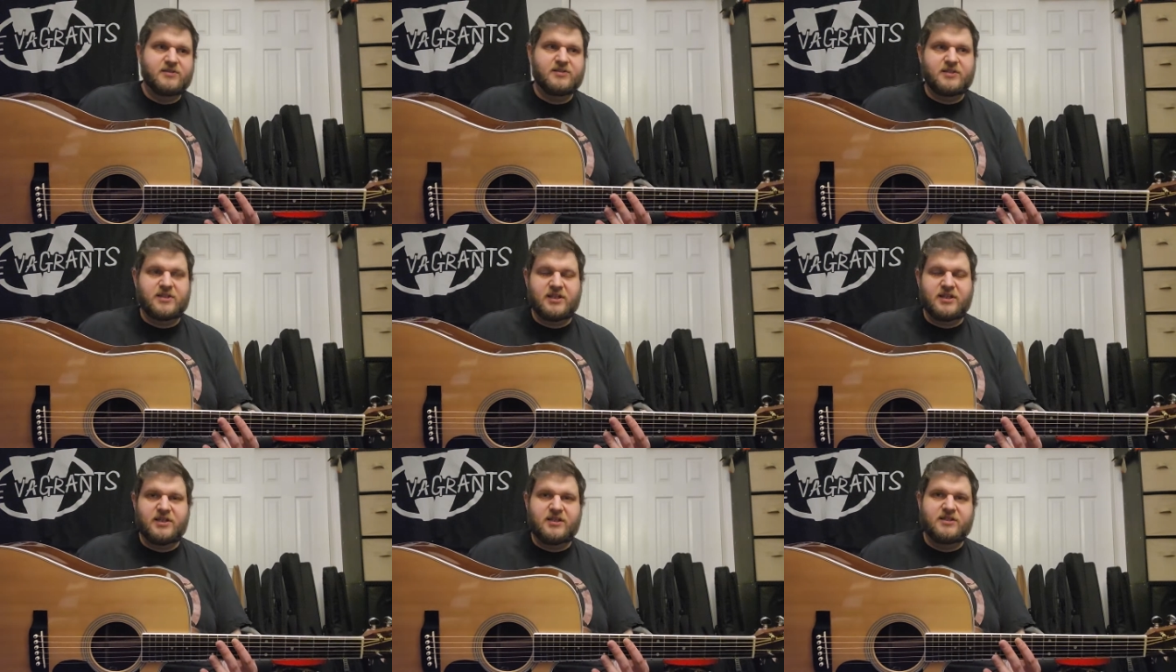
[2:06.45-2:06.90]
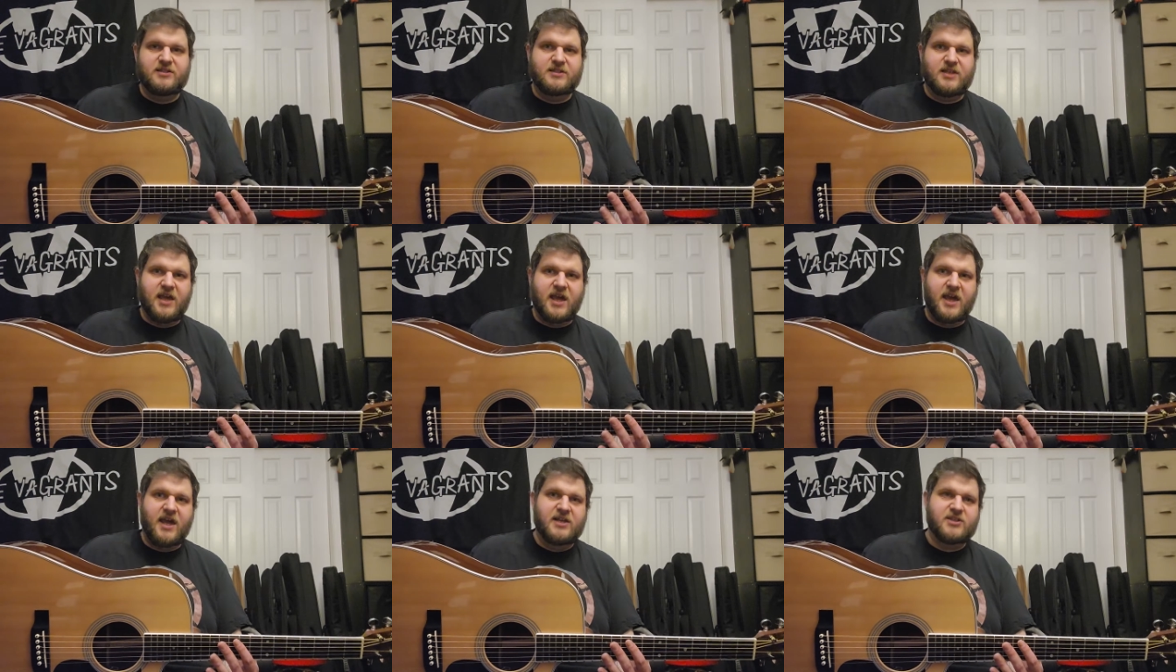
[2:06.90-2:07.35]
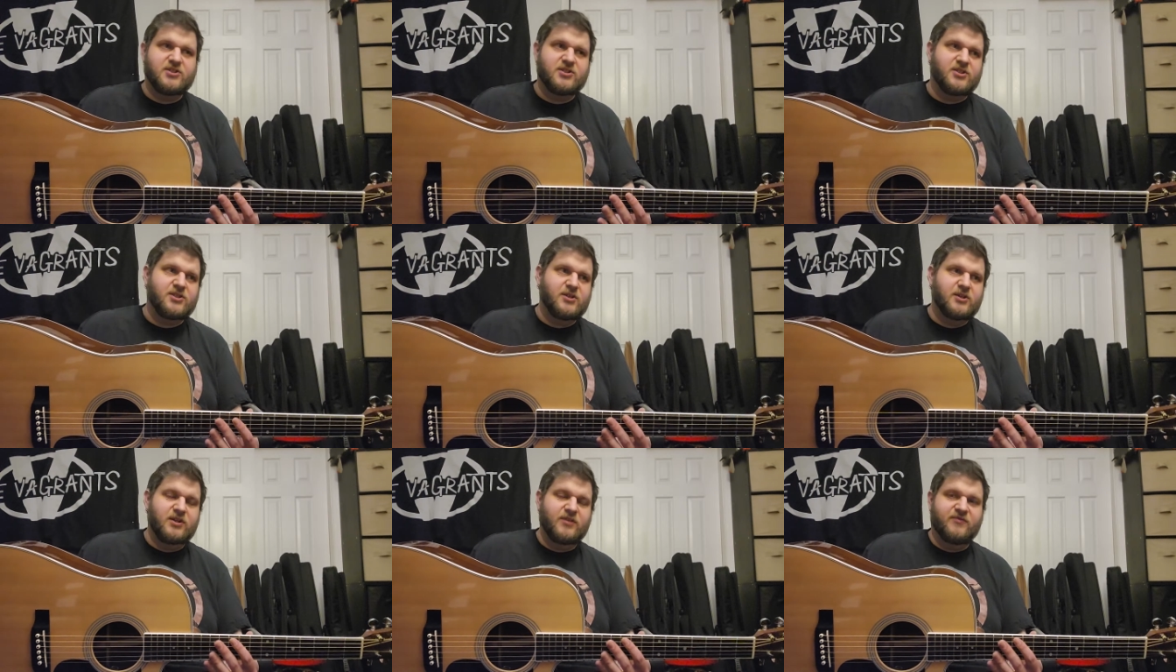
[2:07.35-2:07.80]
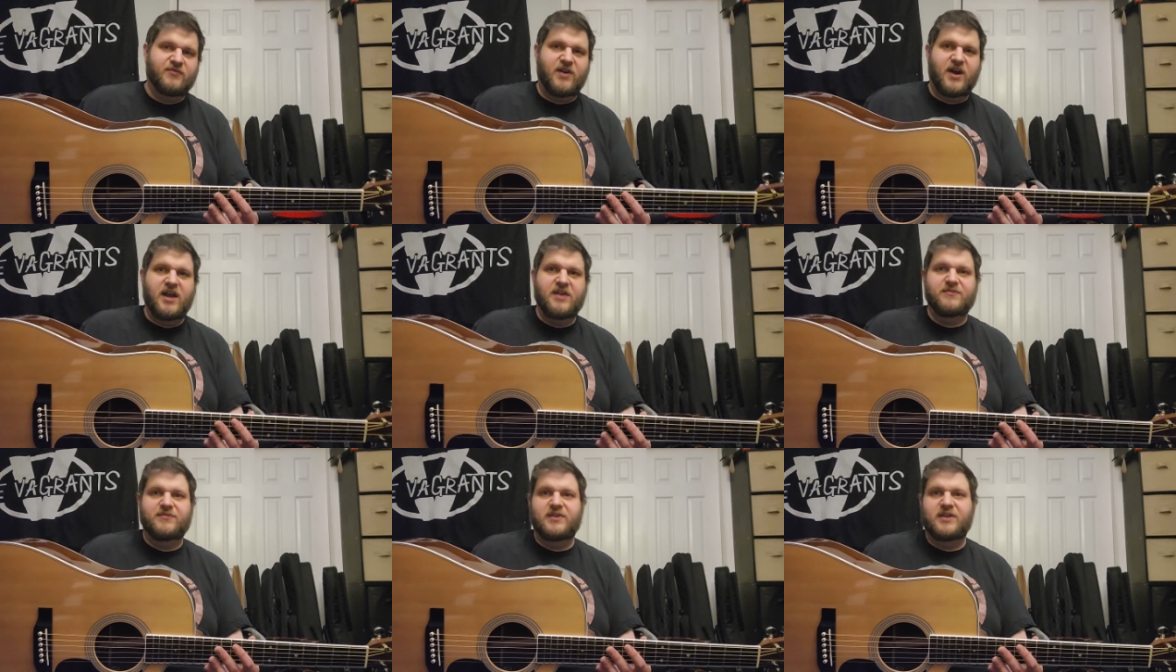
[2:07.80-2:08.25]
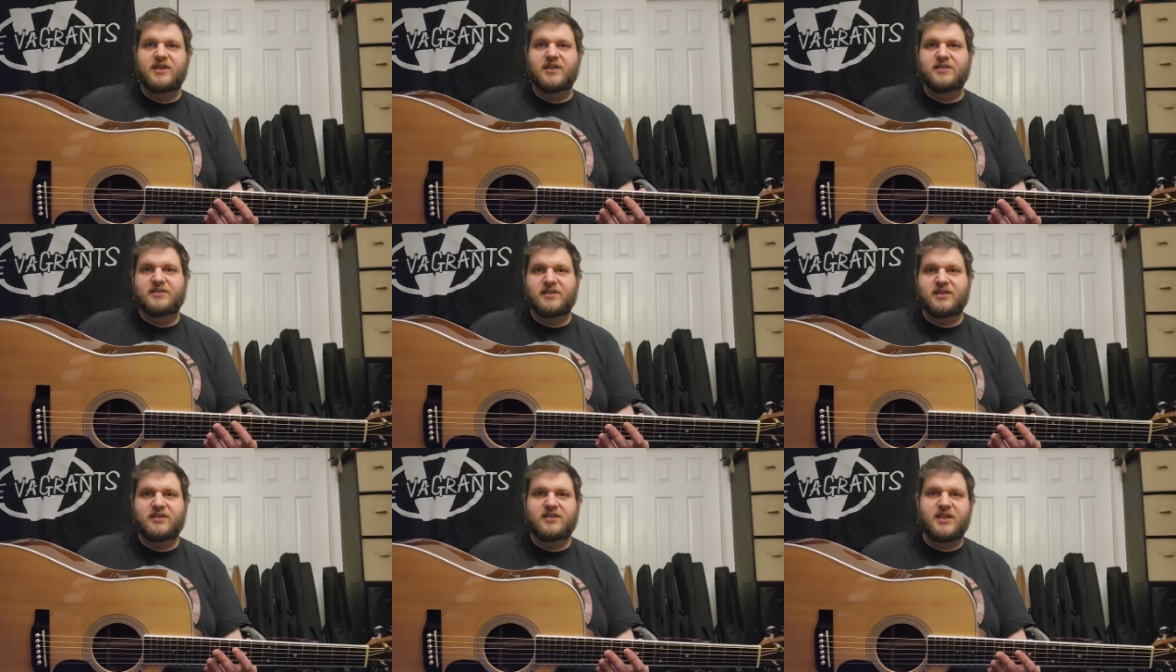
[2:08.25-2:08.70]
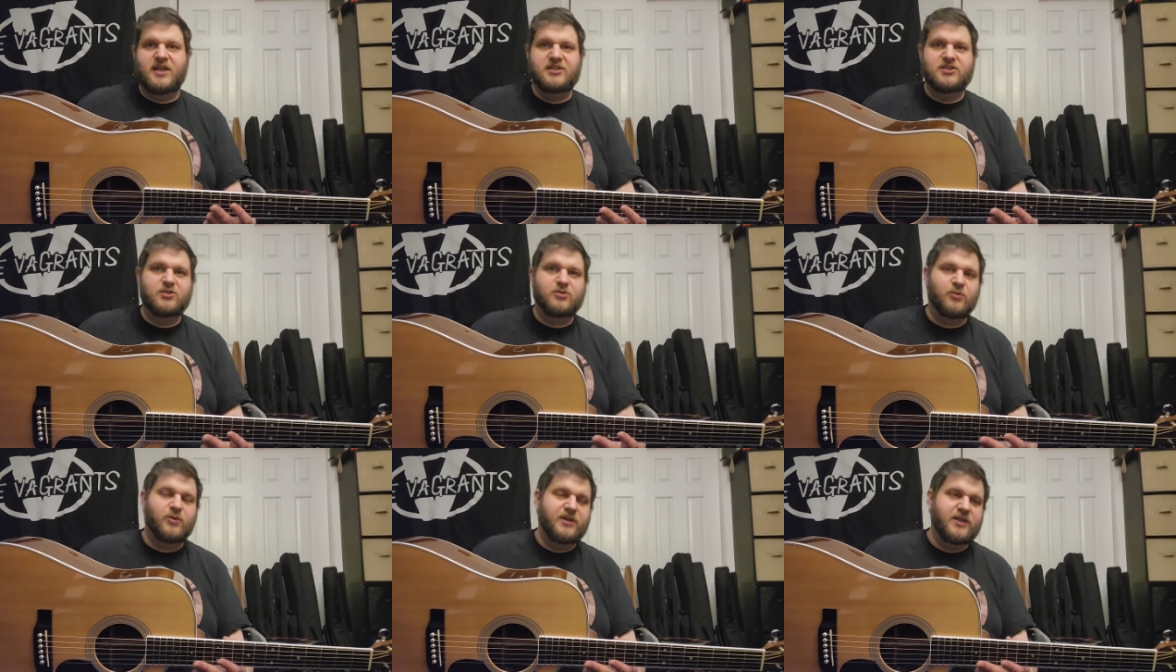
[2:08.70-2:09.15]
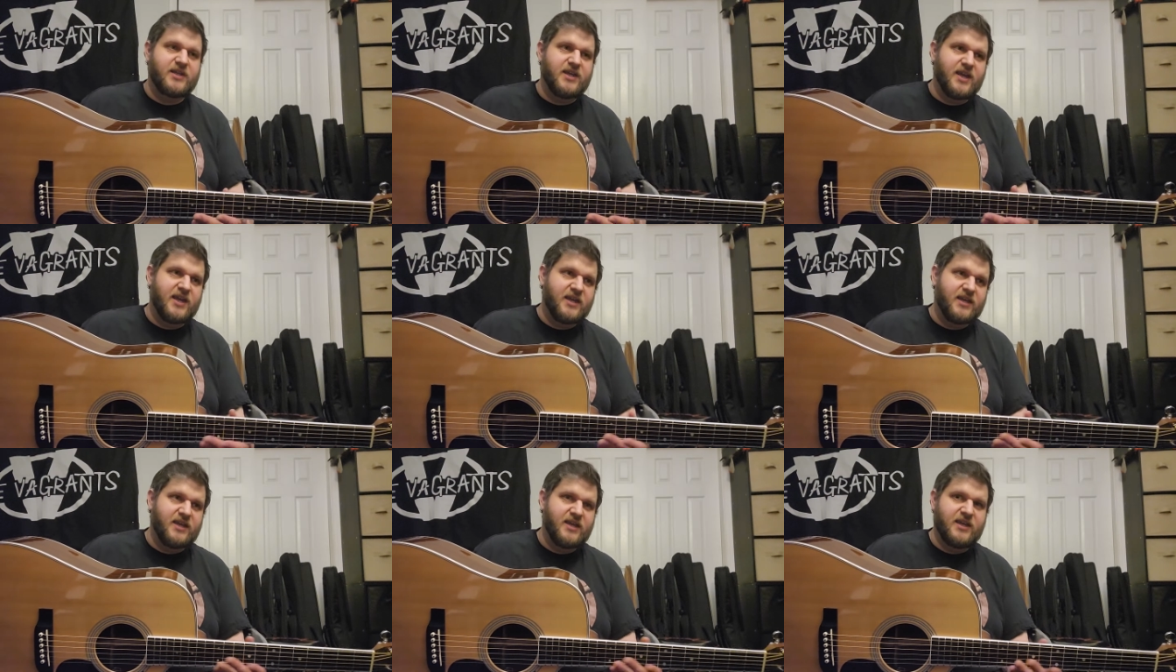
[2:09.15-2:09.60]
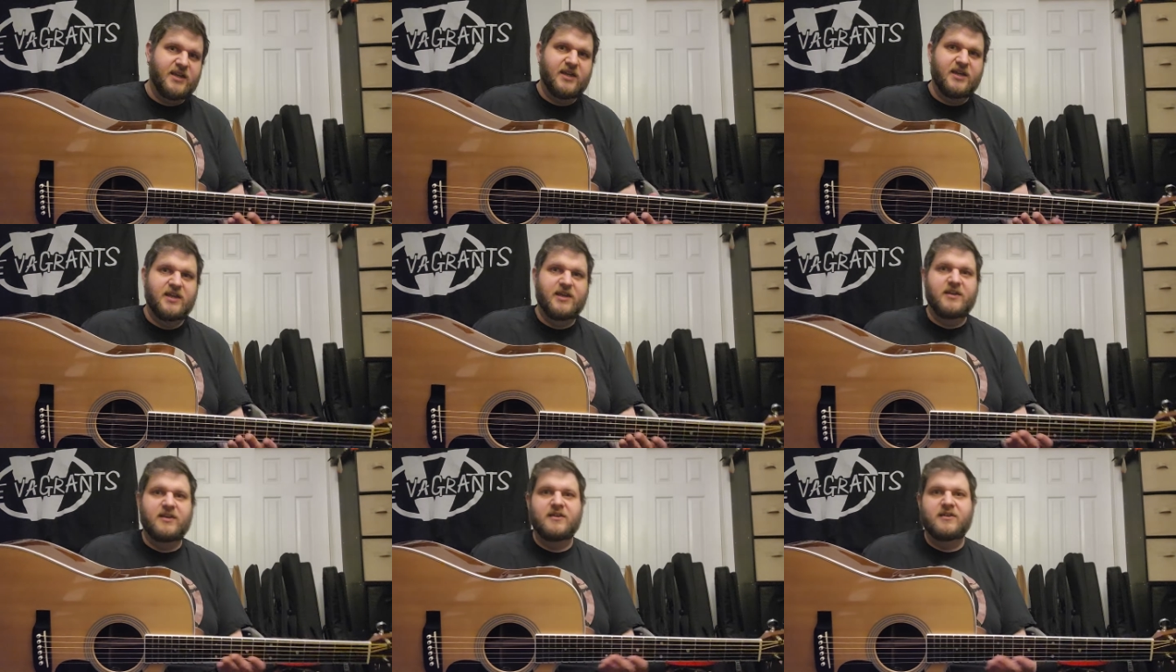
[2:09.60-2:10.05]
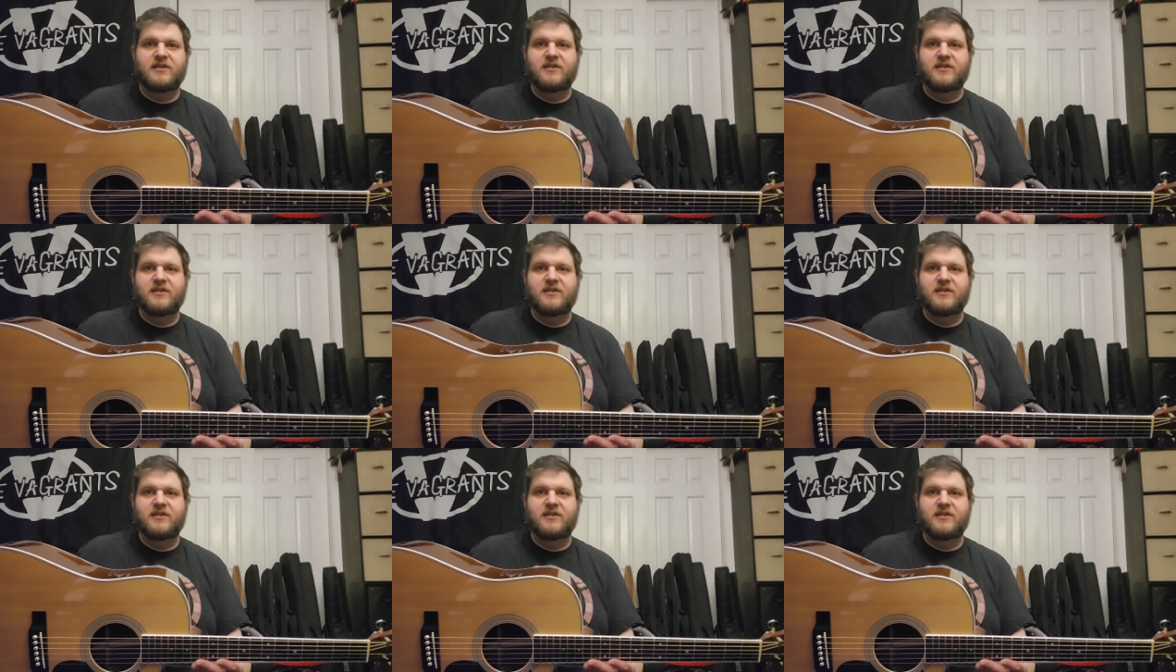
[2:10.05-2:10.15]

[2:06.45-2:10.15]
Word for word: D-35E, D-28E,